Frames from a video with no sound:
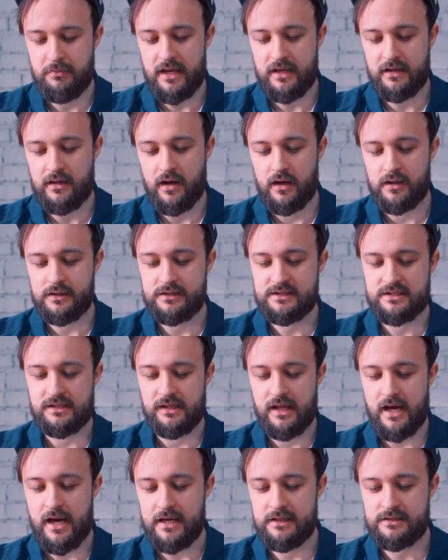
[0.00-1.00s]
make cards
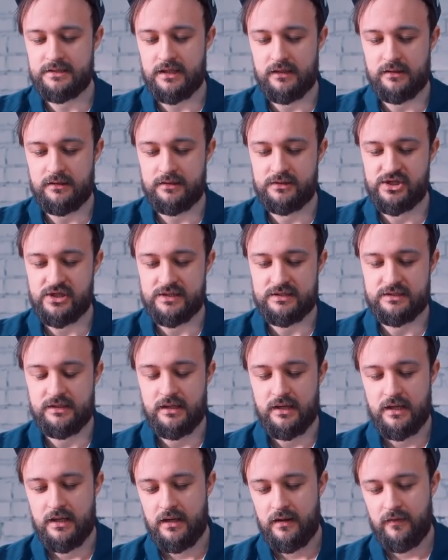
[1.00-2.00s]
slide, and just
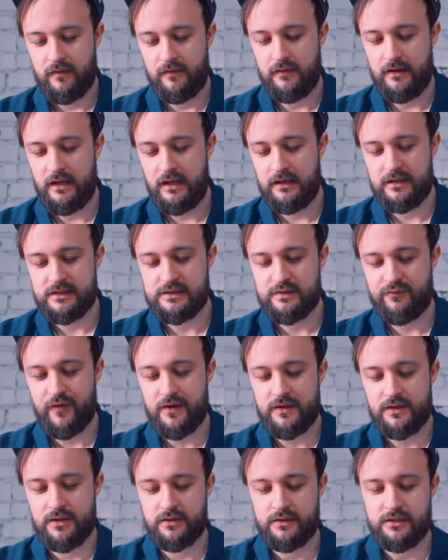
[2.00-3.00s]
index
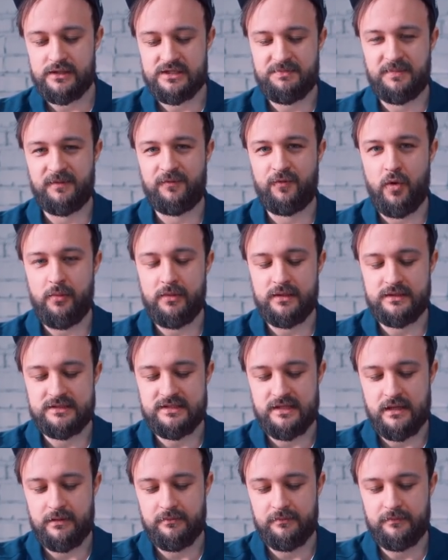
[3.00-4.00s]
finger is performing
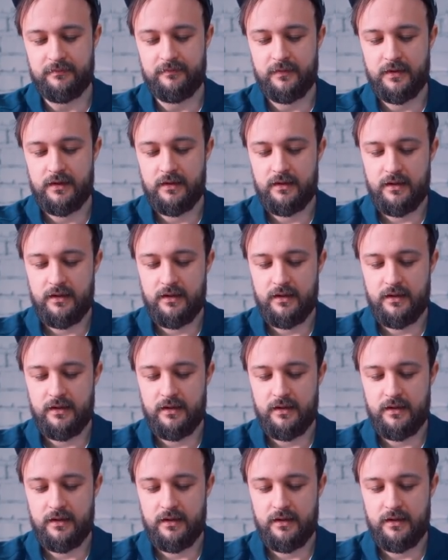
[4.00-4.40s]
some